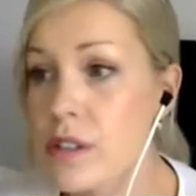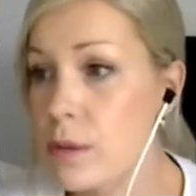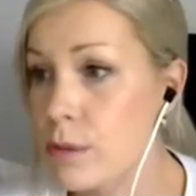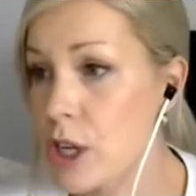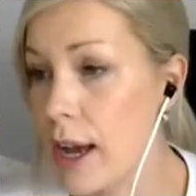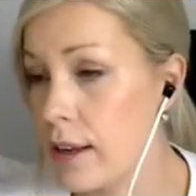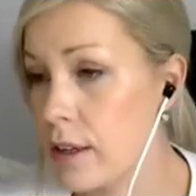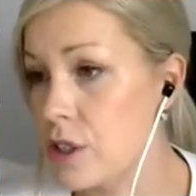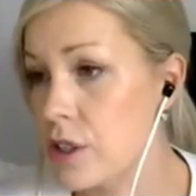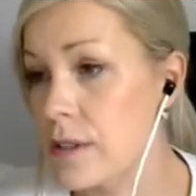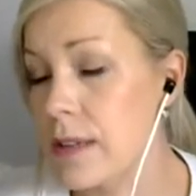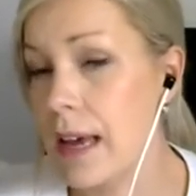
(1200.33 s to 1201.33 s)
some
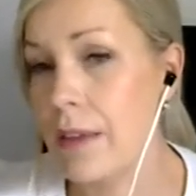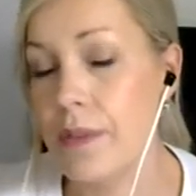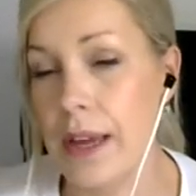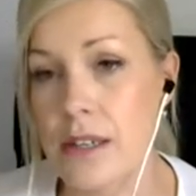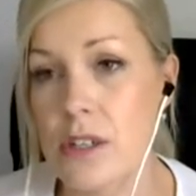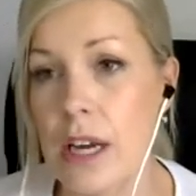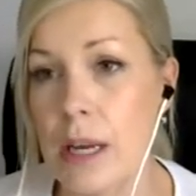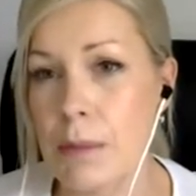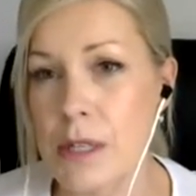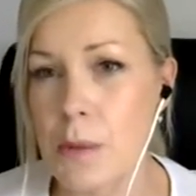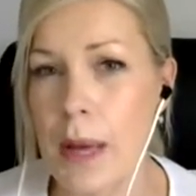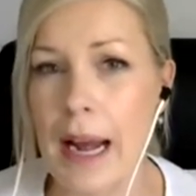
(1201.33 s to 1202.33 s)
challenges at that time
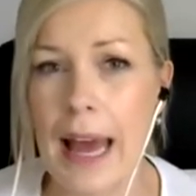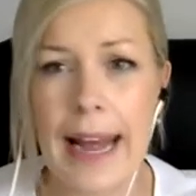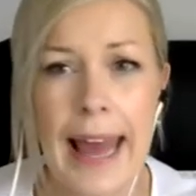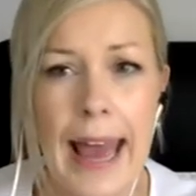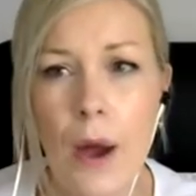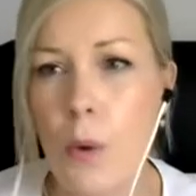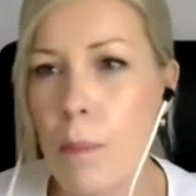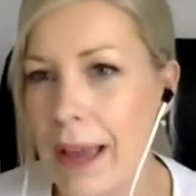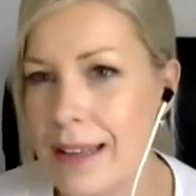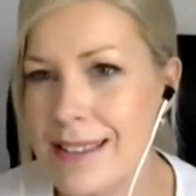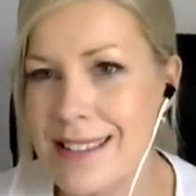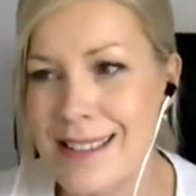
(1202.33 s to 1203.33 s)
as well, and how
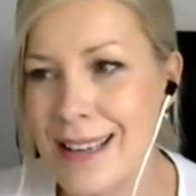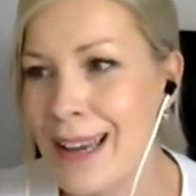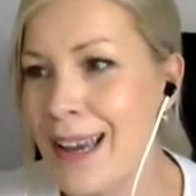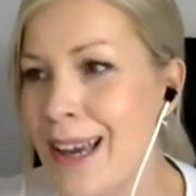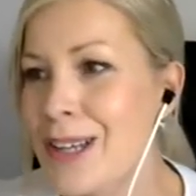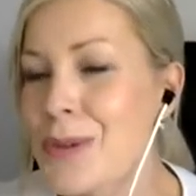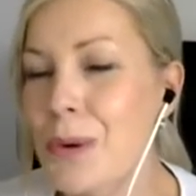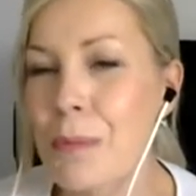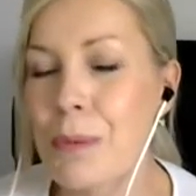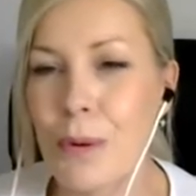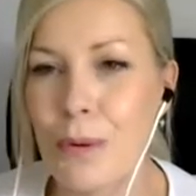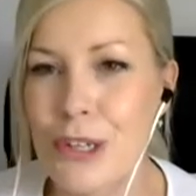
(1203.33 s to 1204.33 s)
best to
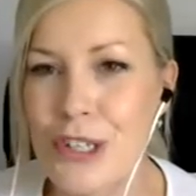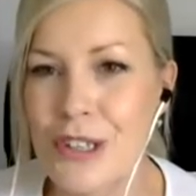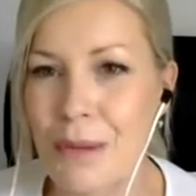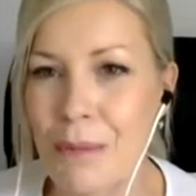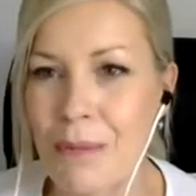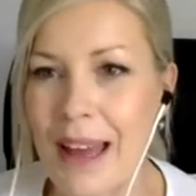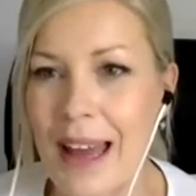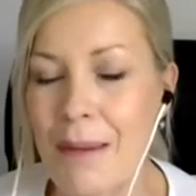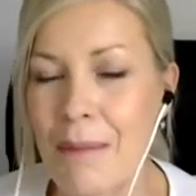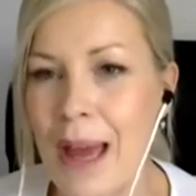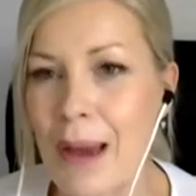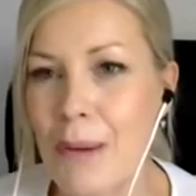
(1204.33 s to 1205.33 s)
approach them
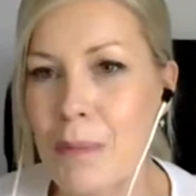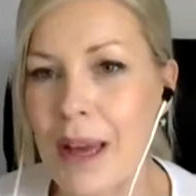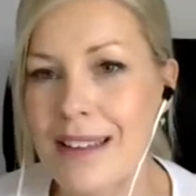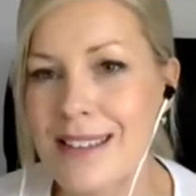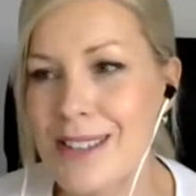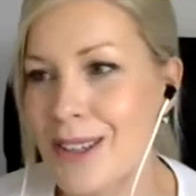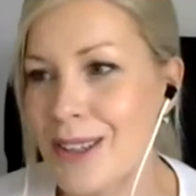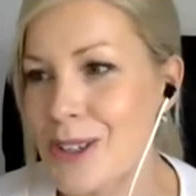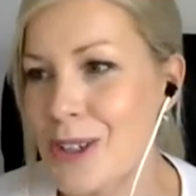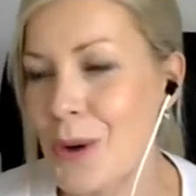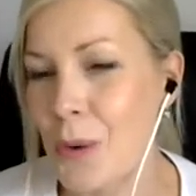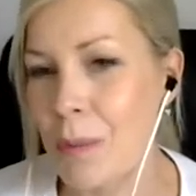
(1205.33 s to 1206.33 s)
and um, how best to,
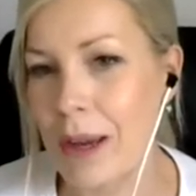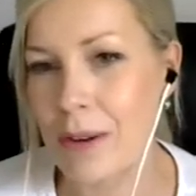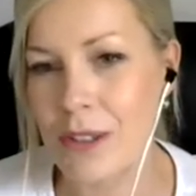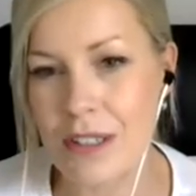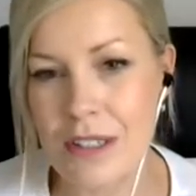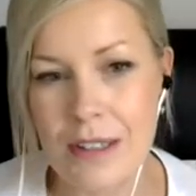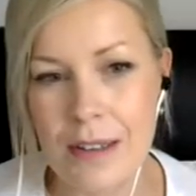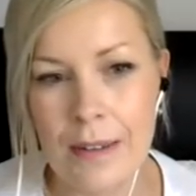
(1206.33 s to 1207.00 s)
to go about it.